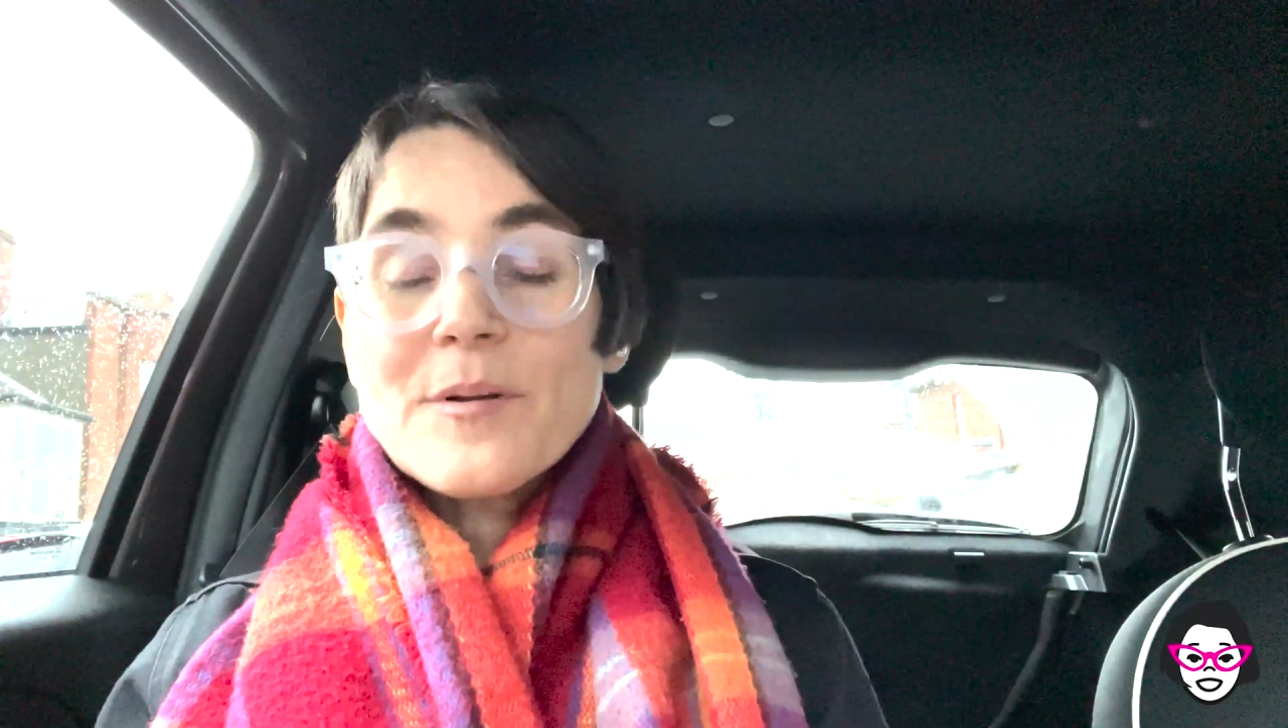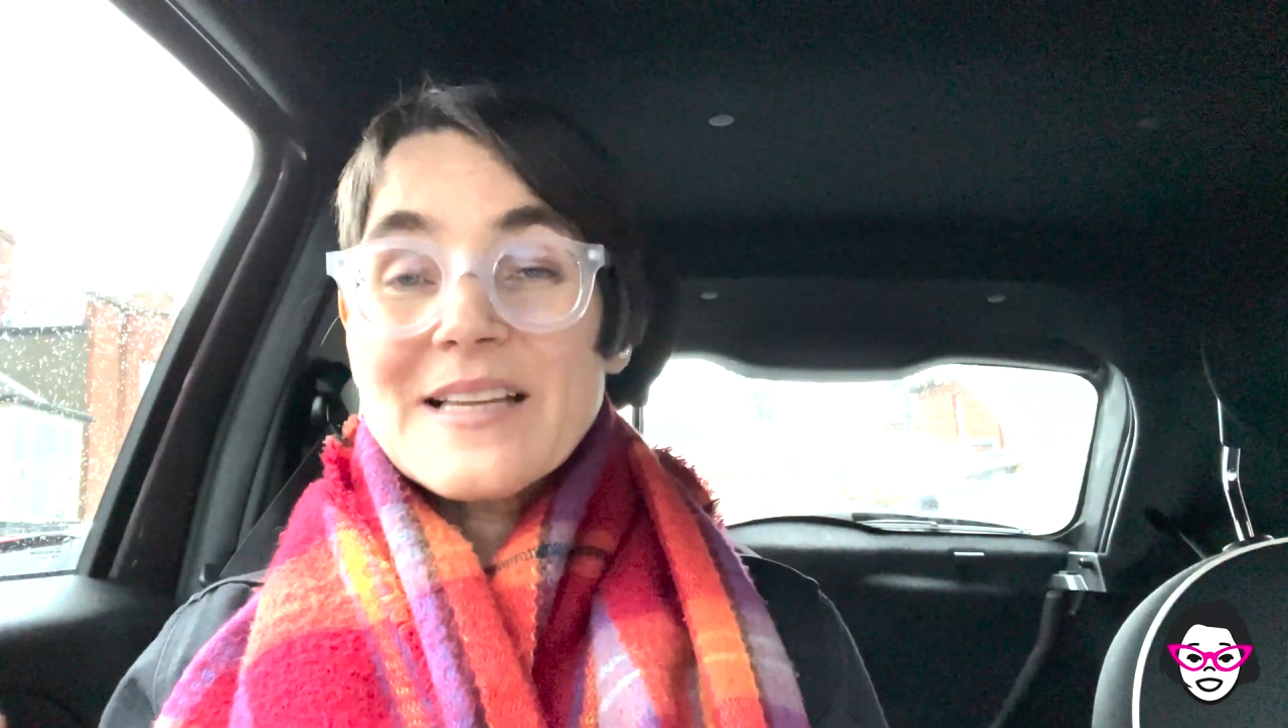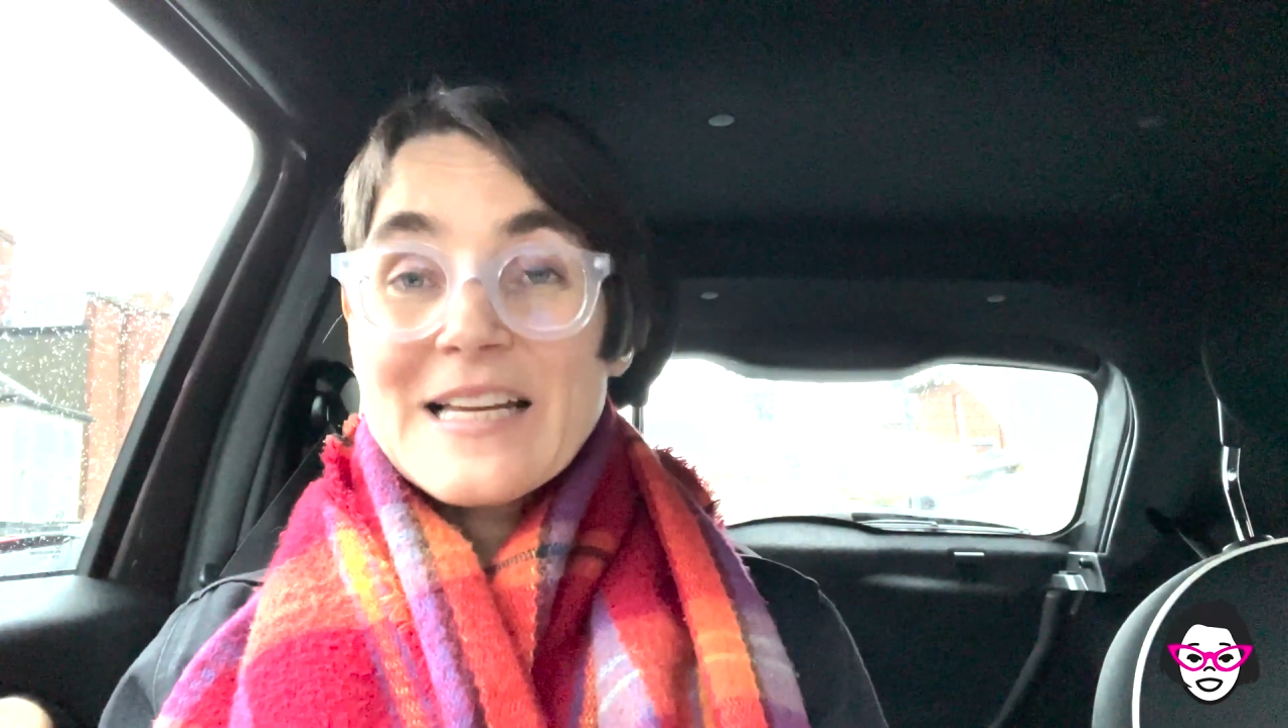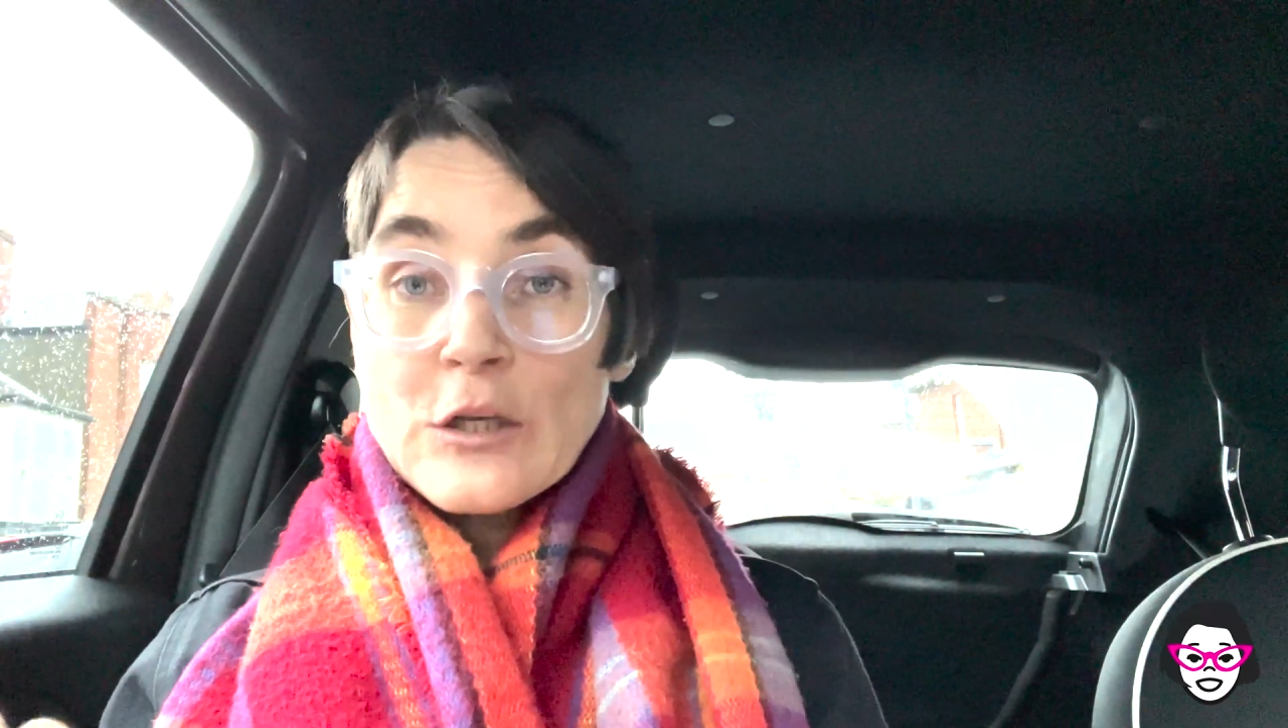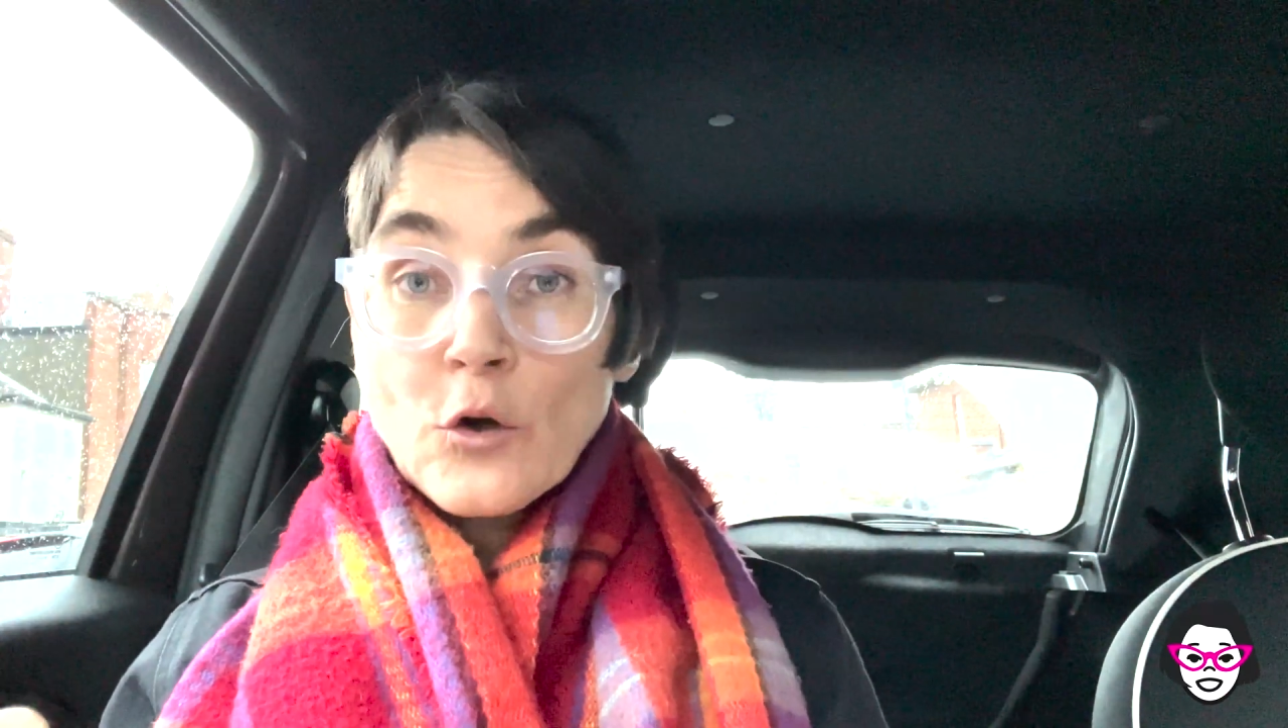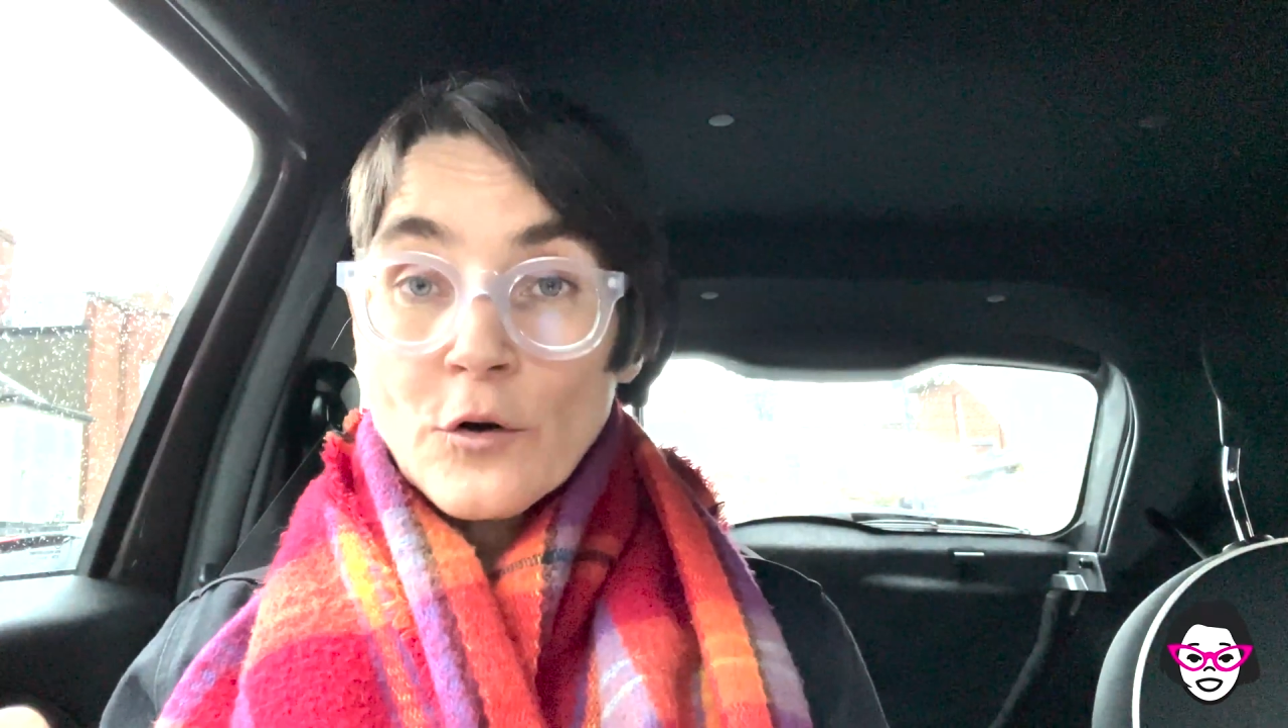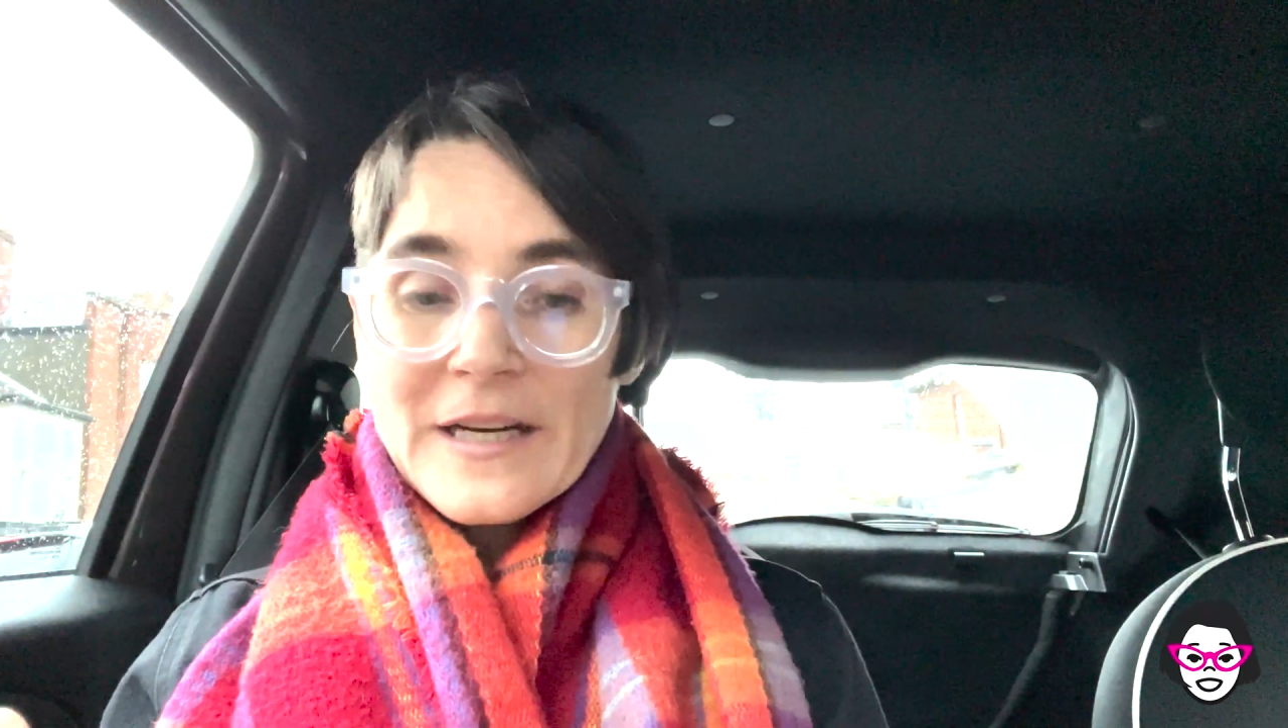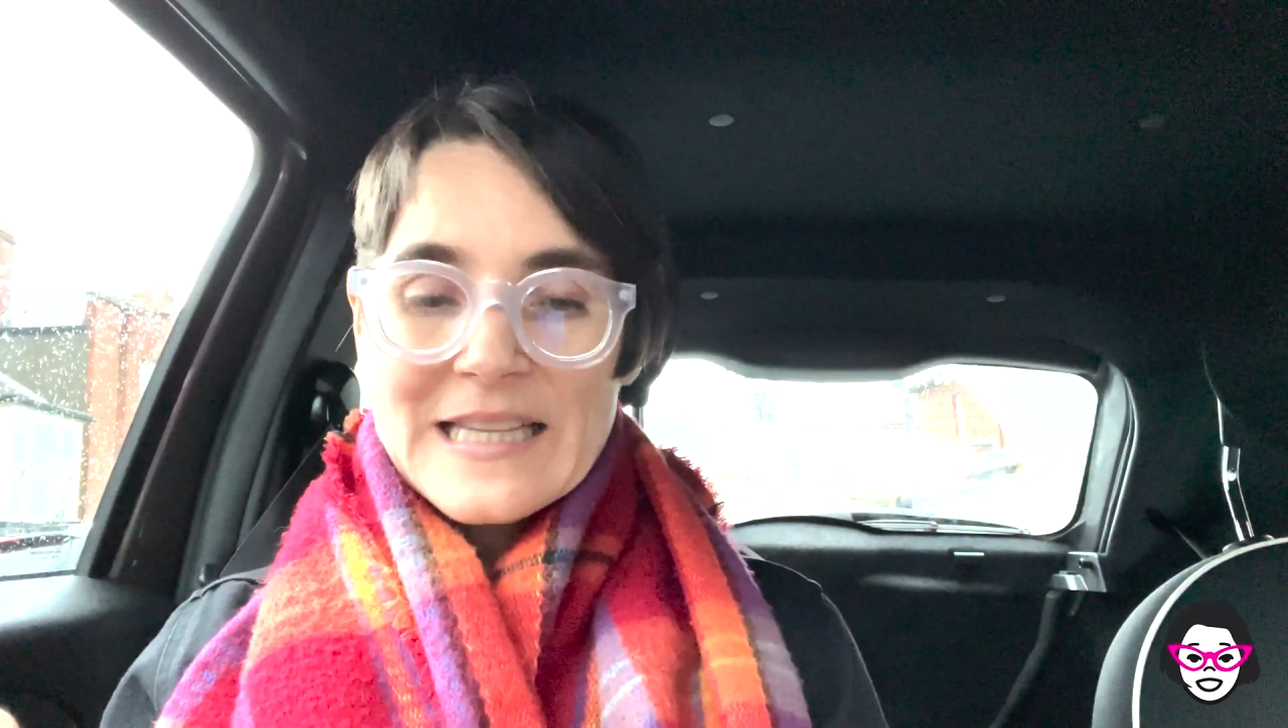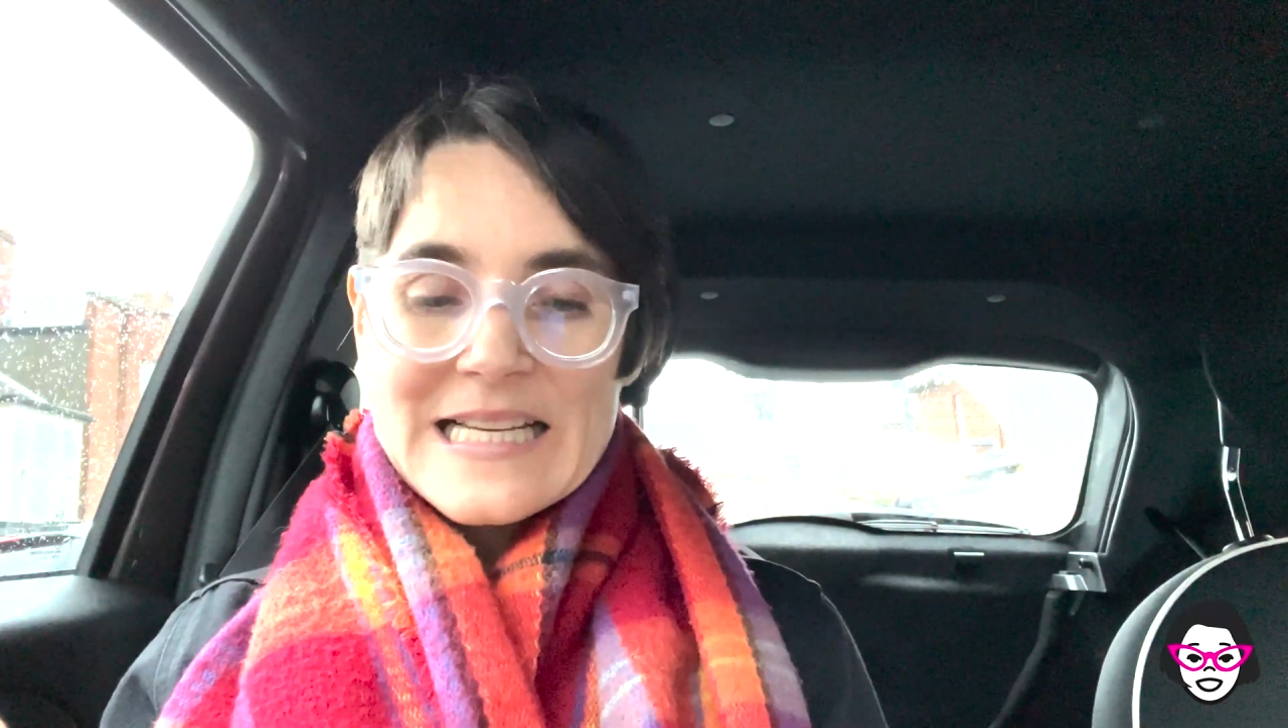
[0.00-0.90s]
ignoring